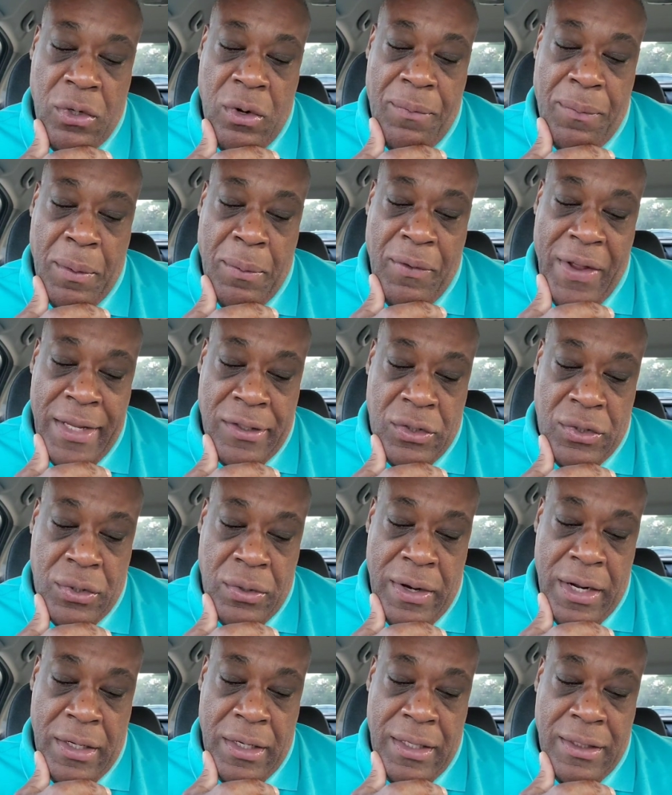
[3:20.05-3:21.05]

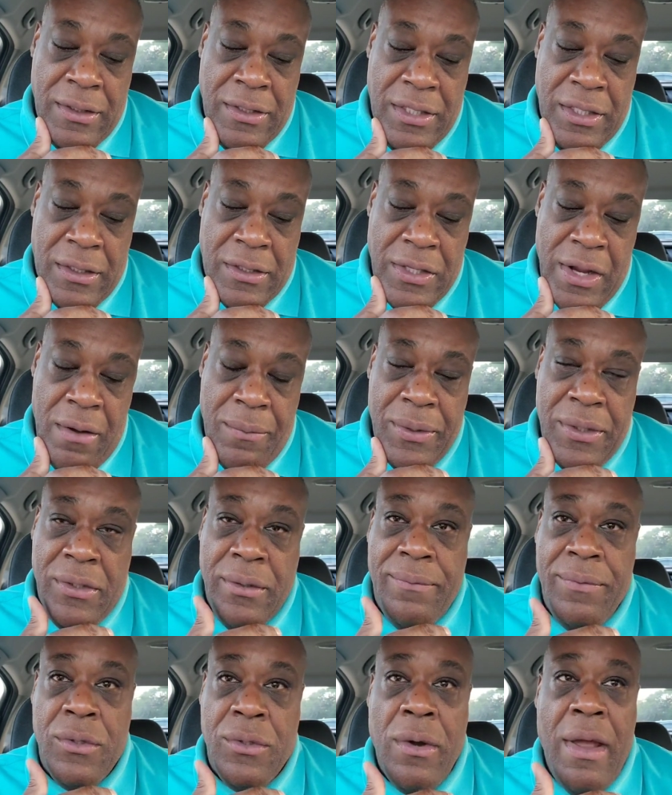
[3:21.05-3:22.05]
supervised training, six
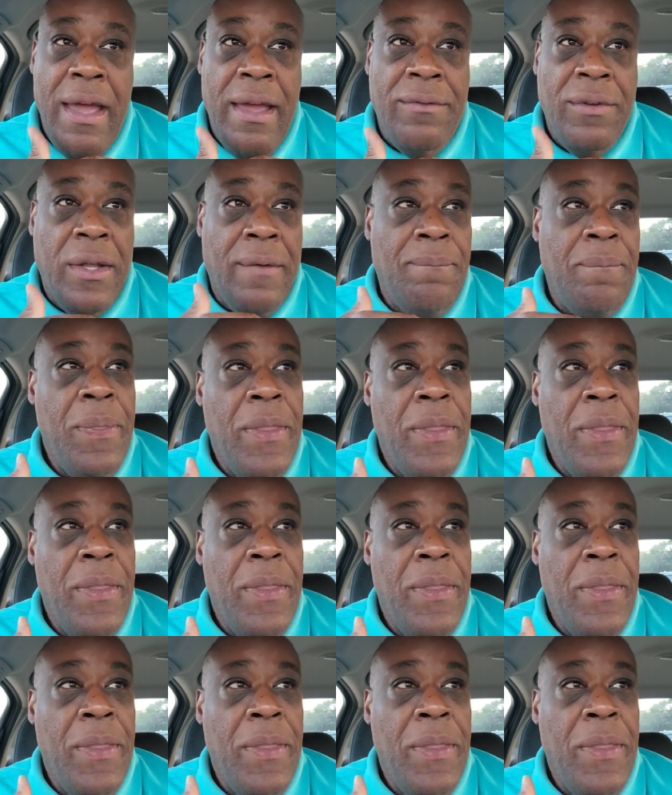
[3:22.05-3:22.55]
hours of driving.